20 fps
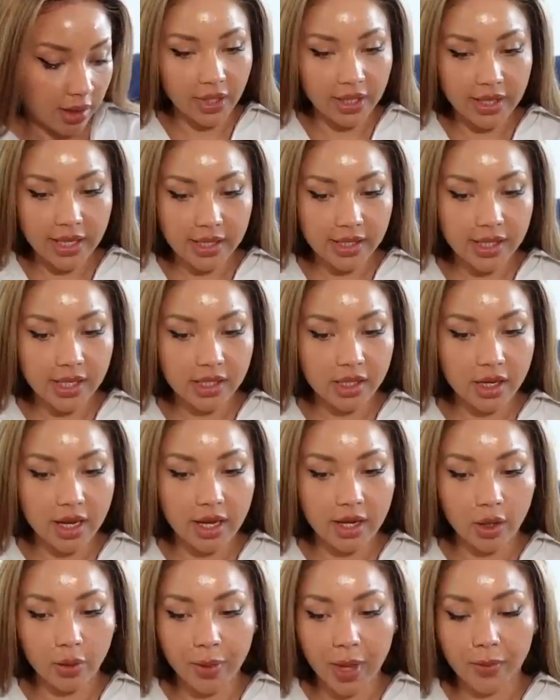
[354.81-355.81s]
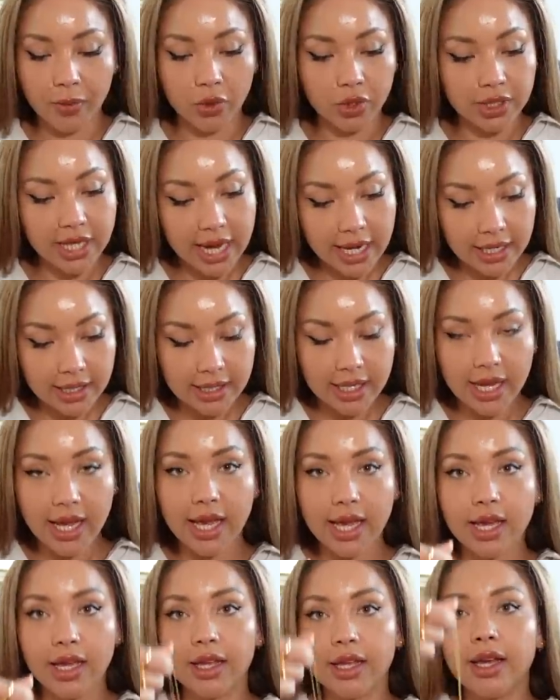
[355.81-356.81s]
this is a little bit more
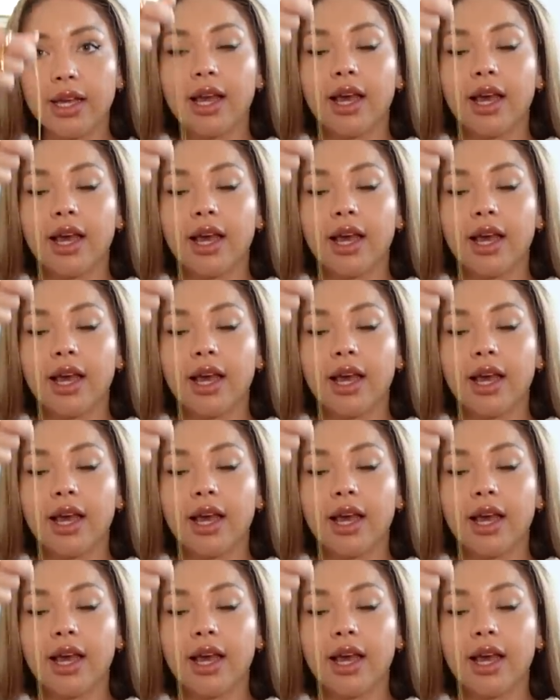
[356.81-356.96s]
dainty.